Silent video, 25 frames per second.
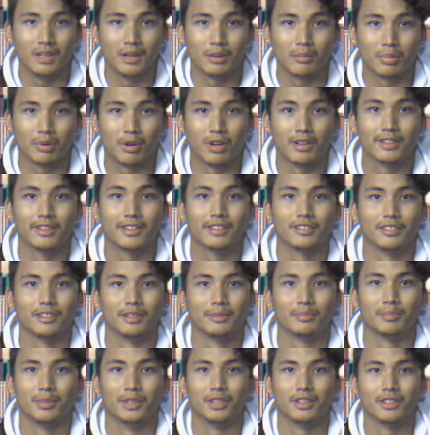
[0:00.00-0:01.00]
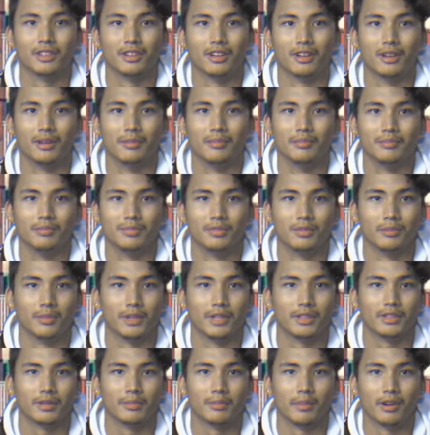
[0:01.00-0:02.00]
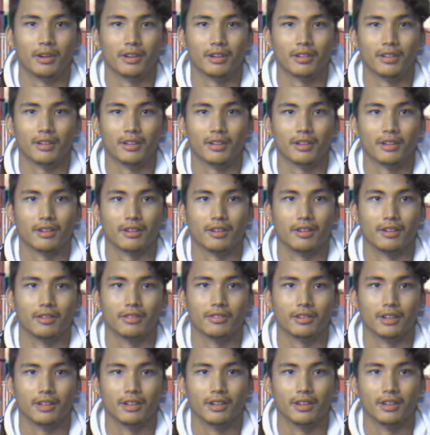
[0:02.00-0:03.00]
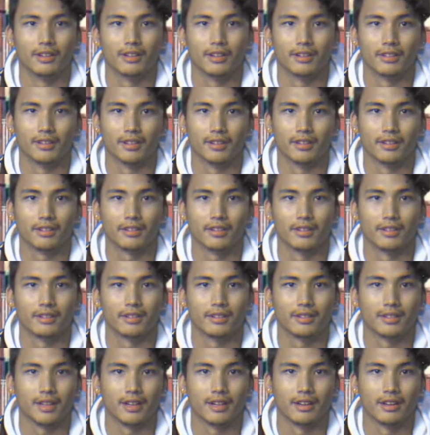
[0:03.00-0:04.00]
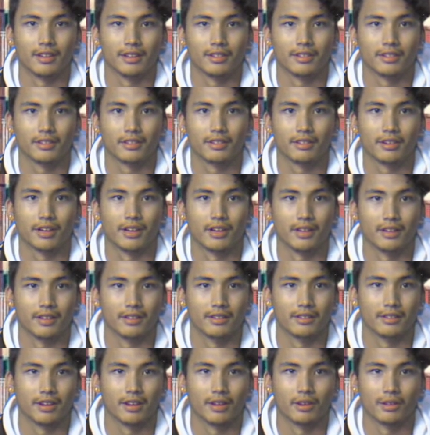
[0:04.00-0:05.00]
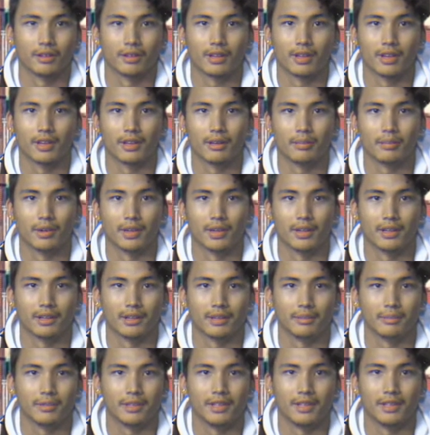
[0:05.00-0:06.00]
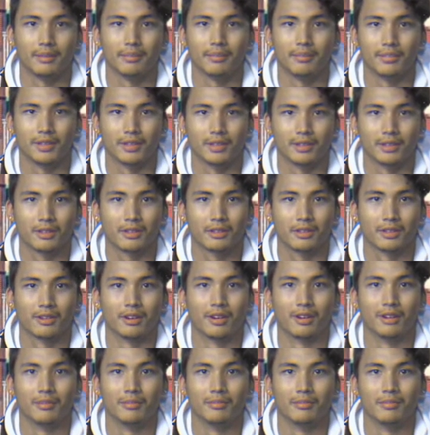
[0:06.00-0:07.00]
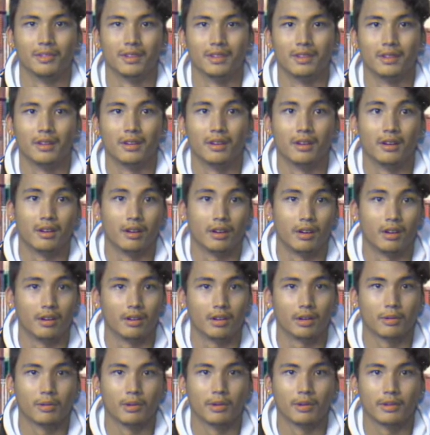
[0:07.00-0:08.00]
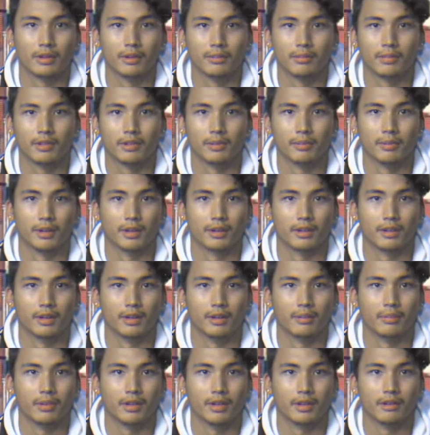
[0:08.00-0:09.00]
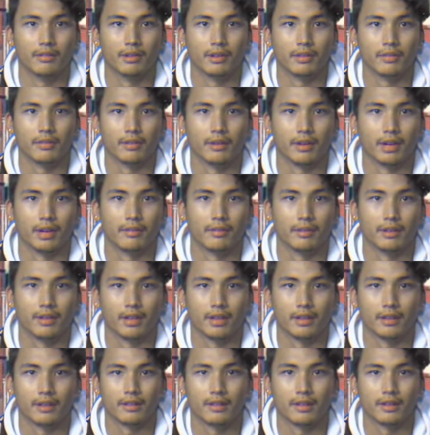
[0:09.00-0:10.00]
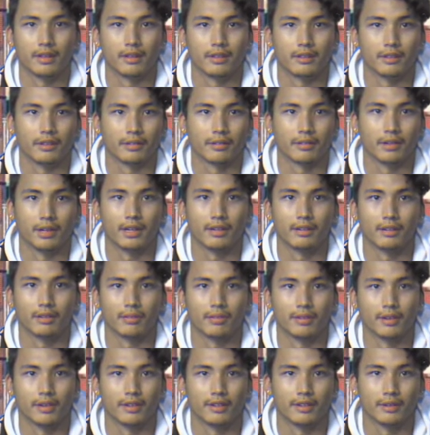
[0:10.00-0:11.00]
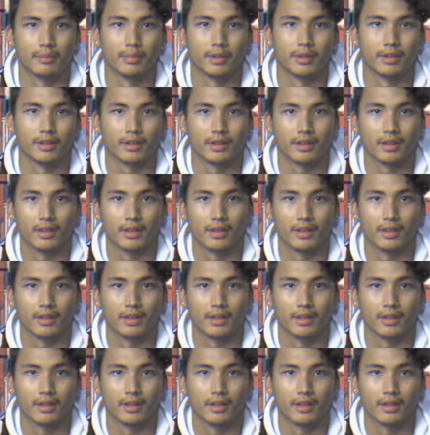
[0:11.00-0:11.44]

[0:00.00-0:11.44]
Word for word: Project Life Book Club will meet tomorrow during all three lunches to discuss Darius the Great is Not Okay by Adib Khorram. All are welcome to book club even if you haven't had a chance to read or finish a book.